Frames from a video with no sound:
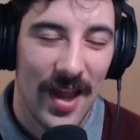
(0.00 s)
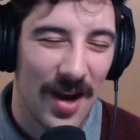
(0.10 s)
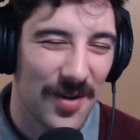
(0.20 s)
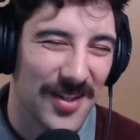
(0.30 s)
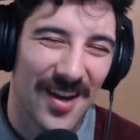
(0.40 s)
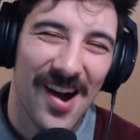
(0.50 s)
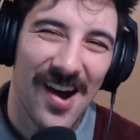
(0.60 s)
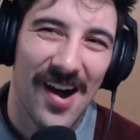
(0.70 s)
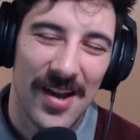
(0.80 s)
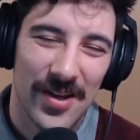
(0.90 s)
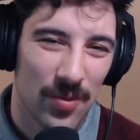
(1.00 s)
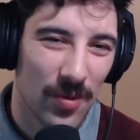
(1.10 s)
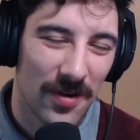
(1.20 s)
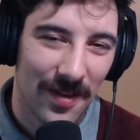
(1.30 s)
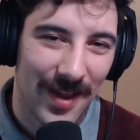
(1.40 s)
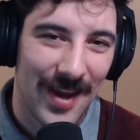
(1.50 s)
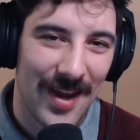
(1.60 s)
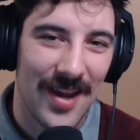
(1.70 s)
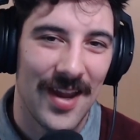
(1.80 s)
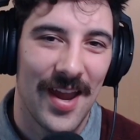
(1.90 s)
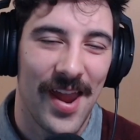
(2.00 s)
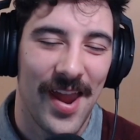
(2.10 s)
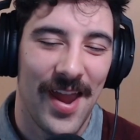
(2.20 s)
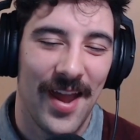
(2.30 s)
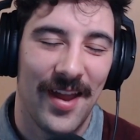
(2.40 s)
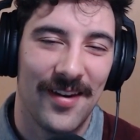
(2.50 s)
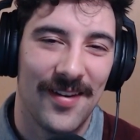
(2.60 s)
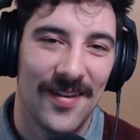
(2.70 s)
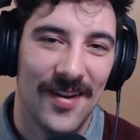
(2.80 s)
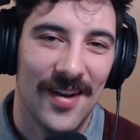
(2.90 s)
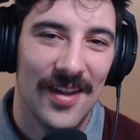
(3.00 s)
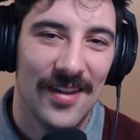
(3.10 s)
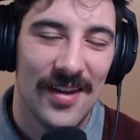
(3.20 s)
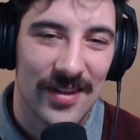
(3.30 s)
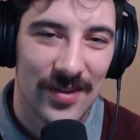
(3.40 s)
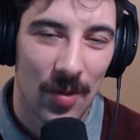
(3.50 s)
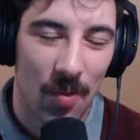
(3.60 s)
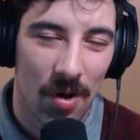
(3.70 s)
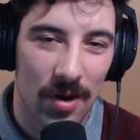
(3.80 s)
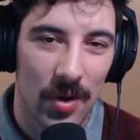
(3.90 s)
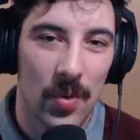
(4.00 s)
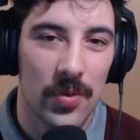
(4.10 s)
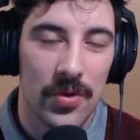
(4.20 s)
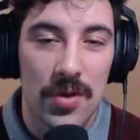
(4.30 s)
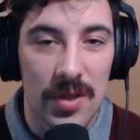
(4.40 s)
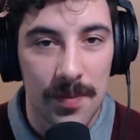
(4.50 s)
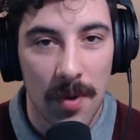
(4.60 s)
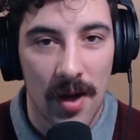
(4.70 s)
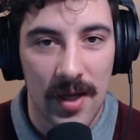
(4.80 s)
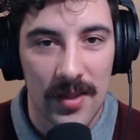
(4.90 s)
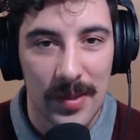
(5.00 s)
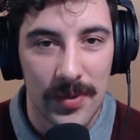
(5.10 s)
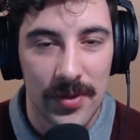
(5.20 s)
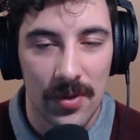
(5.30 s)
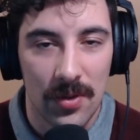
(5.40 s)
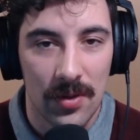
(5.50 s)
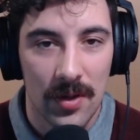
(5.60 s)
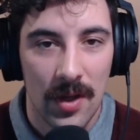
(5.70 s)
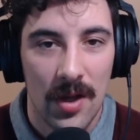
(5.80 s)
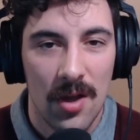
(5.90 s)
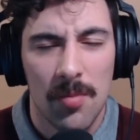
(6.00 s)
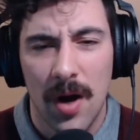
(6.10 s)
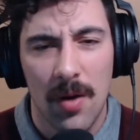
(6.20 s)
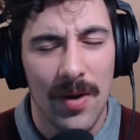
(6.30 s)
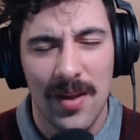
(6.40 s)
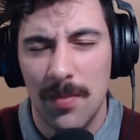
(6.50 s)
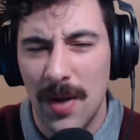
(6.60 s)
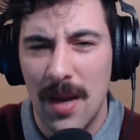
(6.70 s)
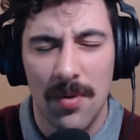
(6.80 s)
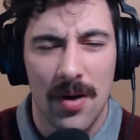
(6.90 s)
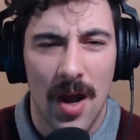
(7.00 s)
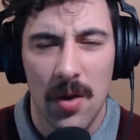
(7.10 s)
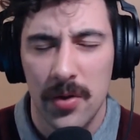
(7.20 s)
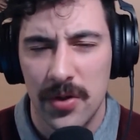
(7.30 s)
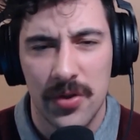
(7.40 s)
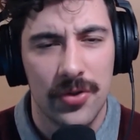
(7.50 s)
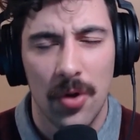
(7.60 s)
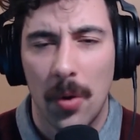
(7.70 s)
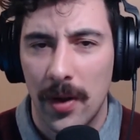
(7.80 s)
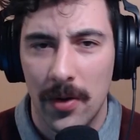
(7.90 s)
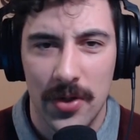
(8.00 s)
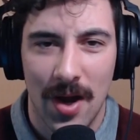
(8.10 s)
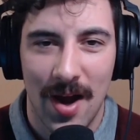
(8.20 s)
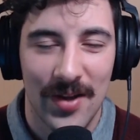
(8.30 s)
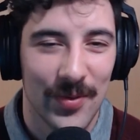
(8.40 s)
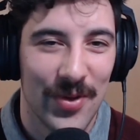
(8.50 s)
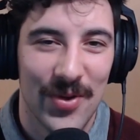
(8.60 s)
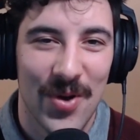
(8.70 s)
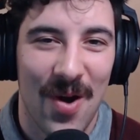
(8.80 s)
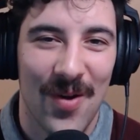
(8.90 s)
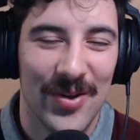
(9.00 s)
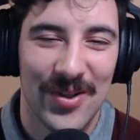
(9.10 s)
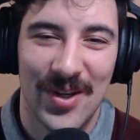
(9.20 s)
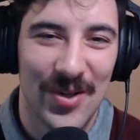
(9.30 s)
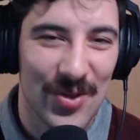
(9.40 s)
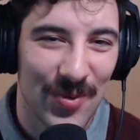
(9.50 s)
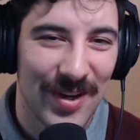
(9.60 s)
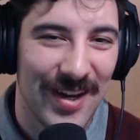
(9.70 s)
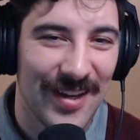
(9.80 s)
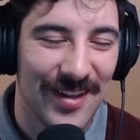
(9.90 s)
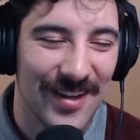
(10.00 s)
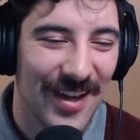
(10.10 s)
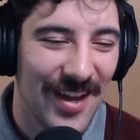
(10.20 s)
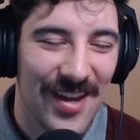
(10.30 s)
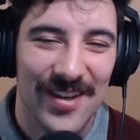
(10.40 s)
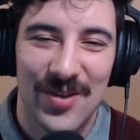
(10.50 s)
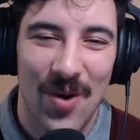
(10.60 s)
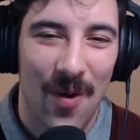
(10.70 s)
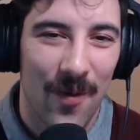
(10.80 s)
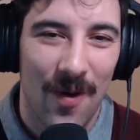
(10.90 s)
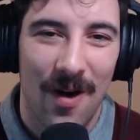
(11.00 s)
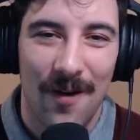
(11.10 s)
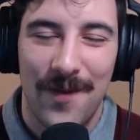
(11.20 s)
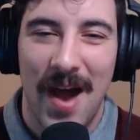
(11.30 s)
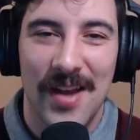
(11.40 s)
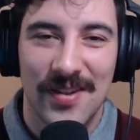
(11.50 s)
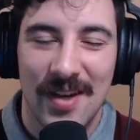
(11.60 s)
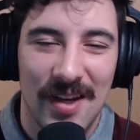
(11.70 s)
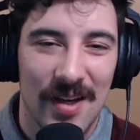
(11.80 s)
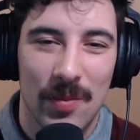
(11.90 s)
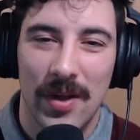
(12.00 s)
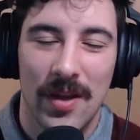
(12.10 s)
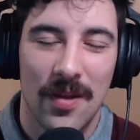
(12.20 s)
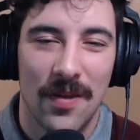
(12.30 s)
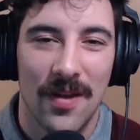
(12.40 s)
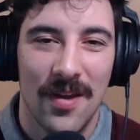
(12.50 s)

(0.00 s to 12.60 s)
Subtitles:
And I was like, I just worked late and didn't necessarily want to do this podcast episode. But I read the paper and I was just so energized with the knowledge and intrigued and just overall fascinated with